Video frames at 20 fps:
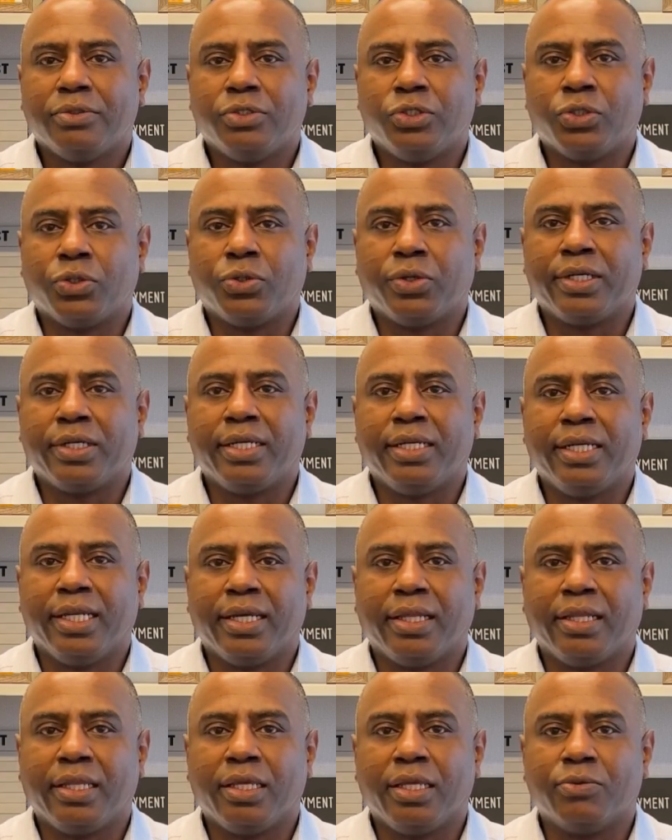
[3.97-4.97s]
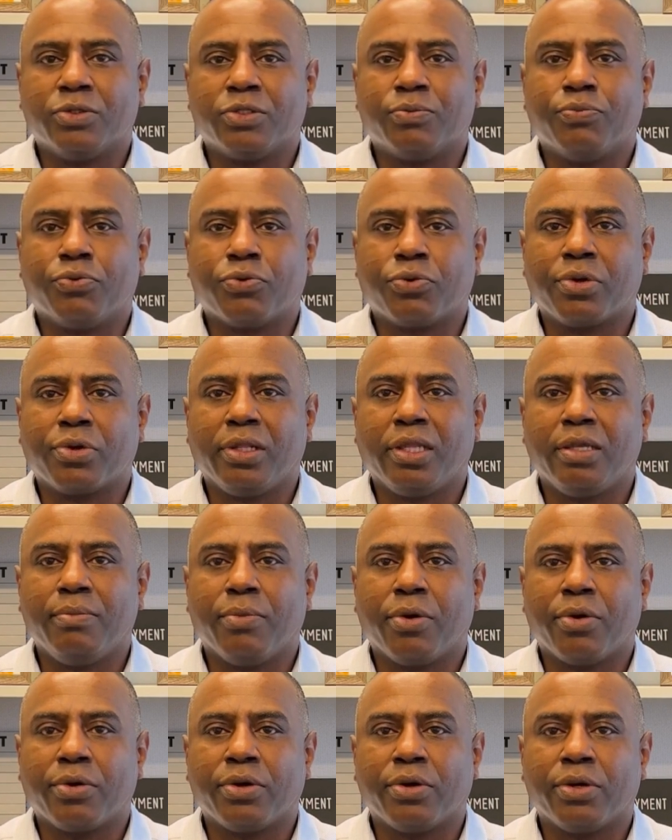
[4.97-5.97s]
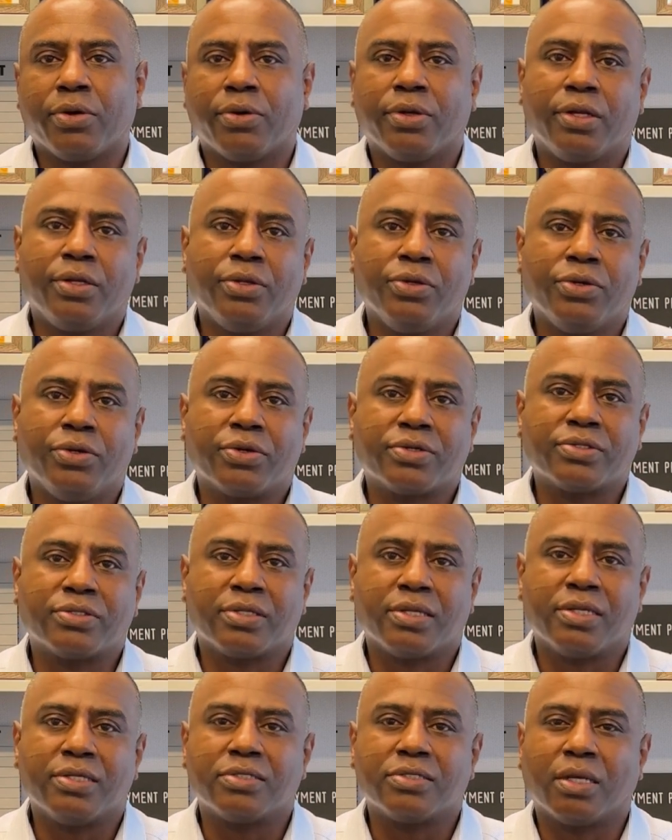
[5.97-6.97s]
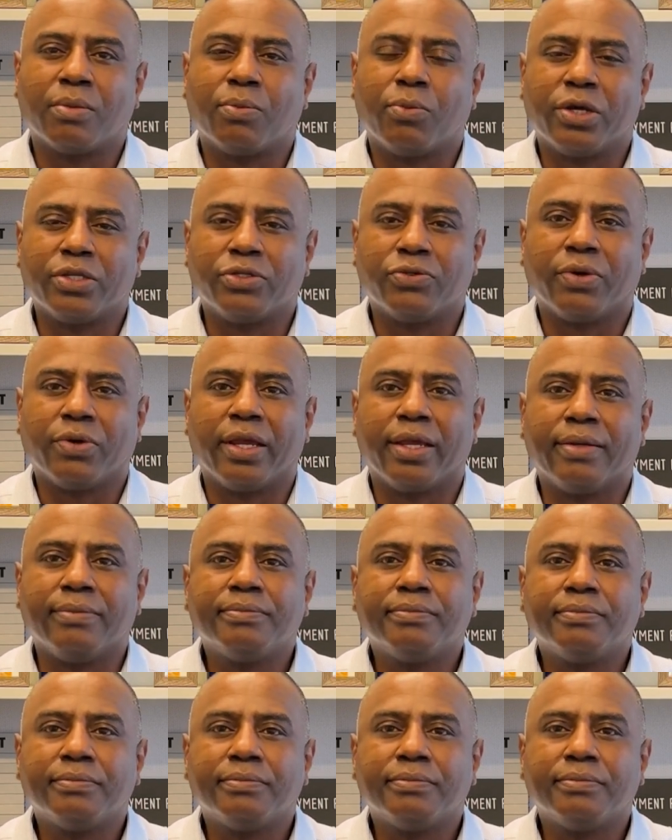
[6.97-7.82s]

Jordan Neely, was brutally murdered on a New York City subway train.